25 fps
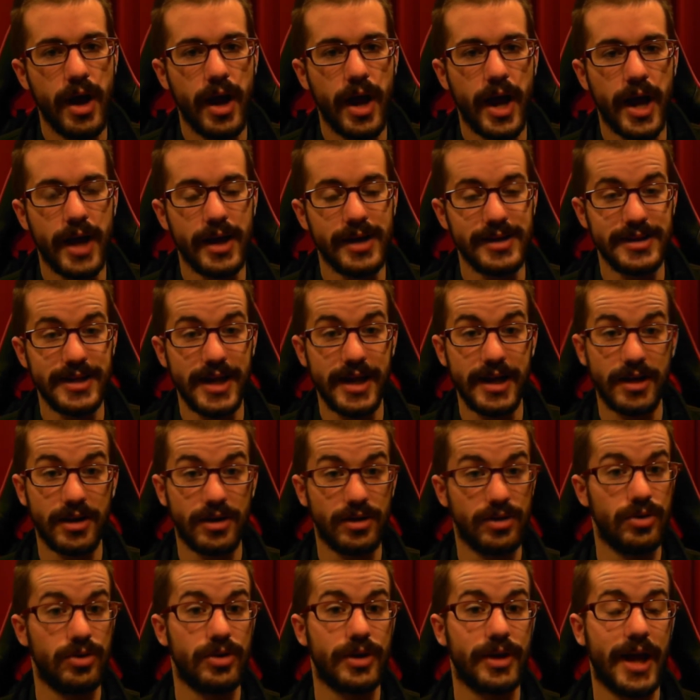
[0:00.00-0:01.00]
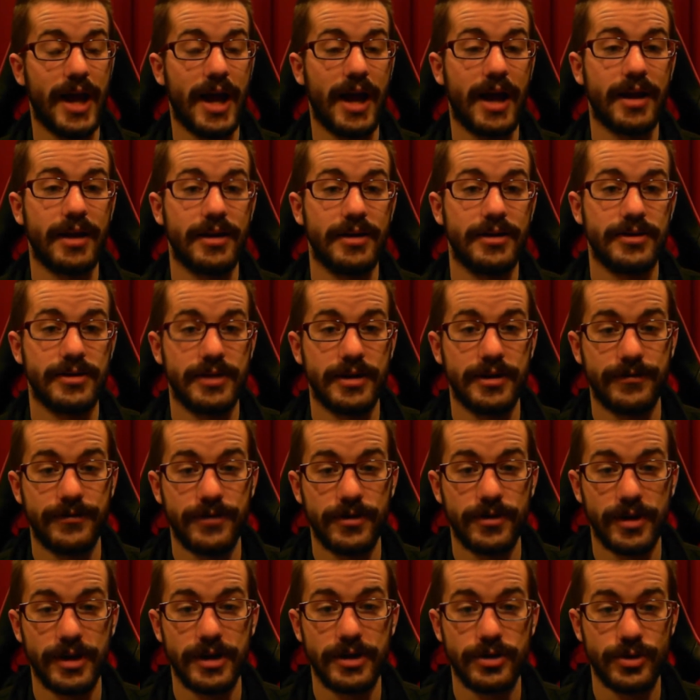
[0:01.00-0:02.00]
and take a look at if
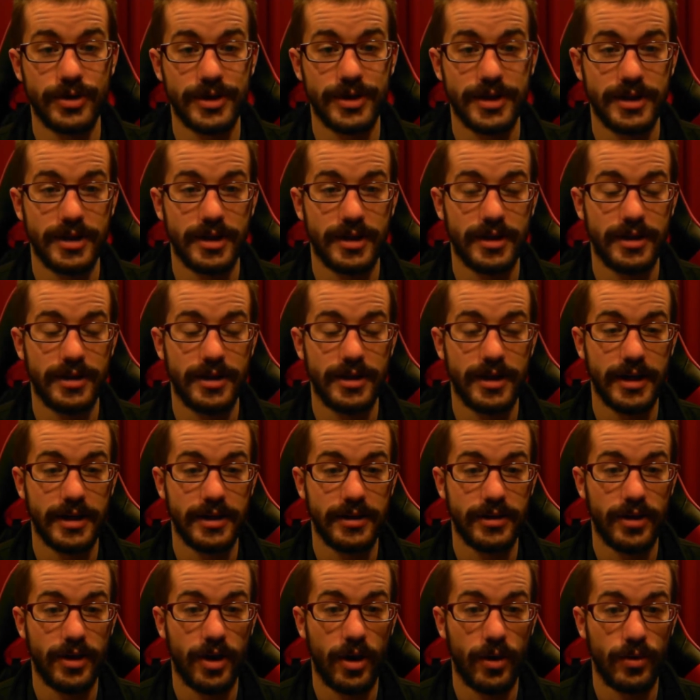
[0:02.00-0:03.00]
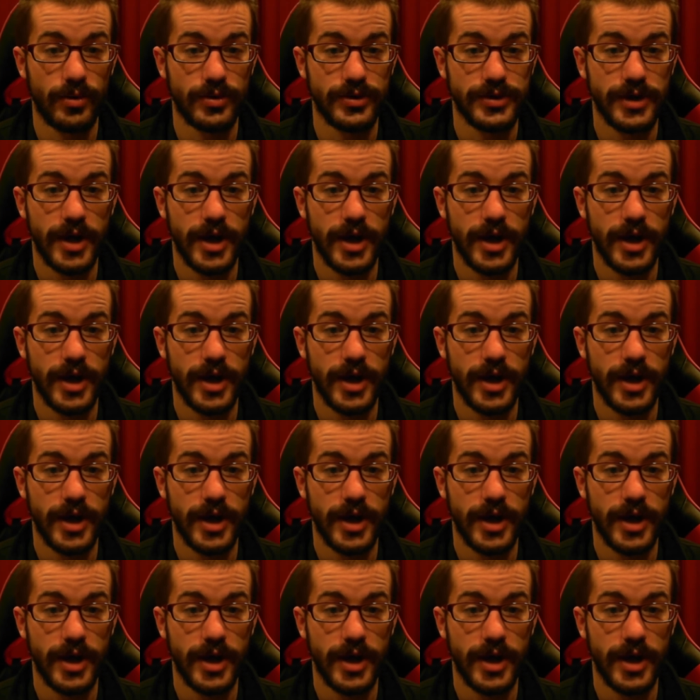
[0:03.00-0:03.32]
you're interested in those.